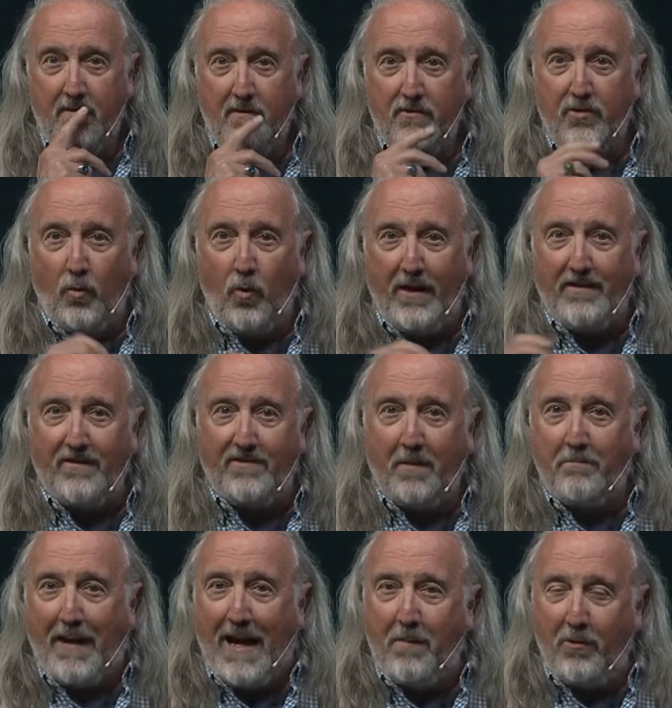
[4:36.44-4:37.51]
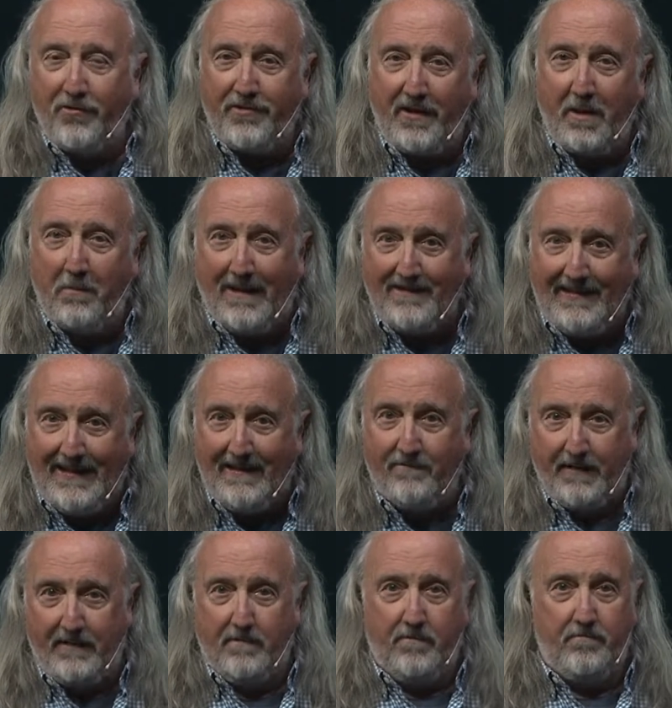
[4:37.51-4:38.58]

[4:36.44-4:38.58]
So what does the Bible say about giving?